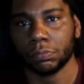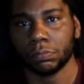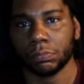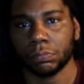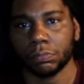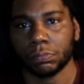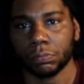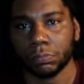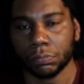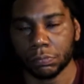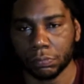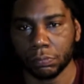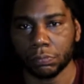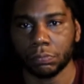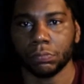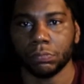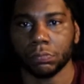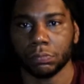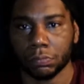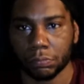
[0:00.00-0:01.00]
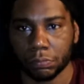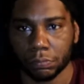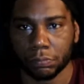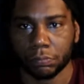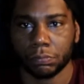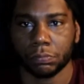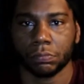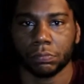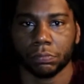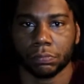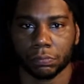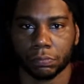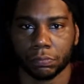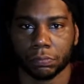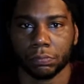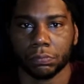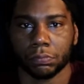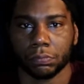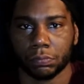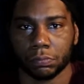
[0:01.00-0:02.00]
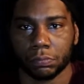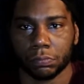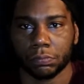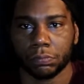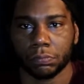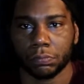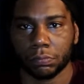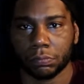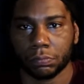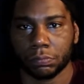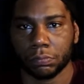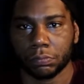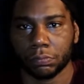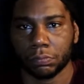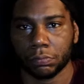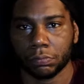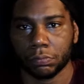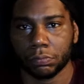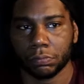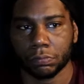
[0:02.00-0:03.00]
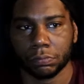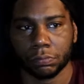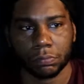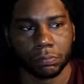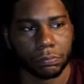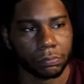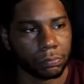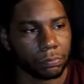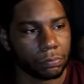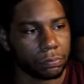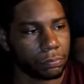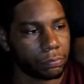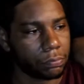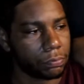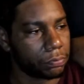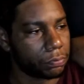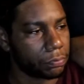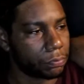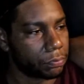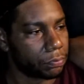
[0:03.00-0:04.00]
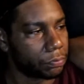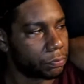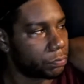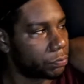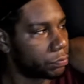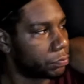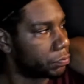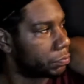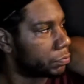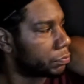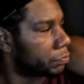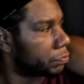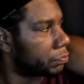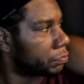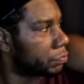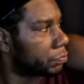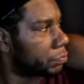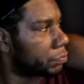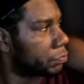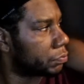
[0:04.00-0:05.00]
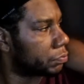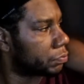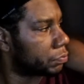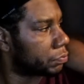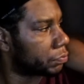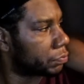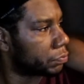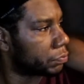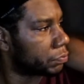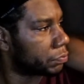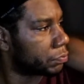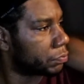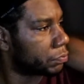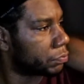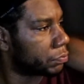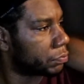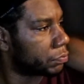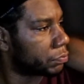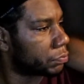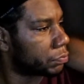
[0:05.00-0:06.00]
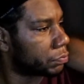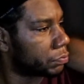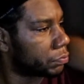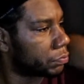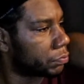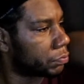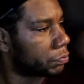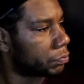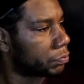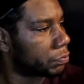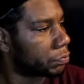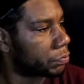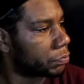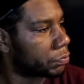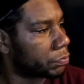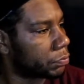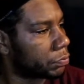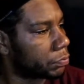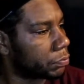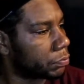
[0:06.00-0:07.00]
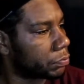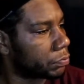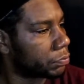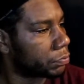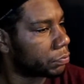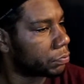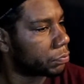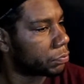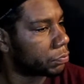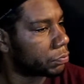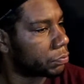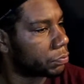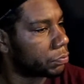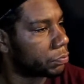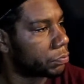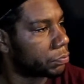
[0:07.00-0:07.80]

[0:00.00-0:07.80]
(silent)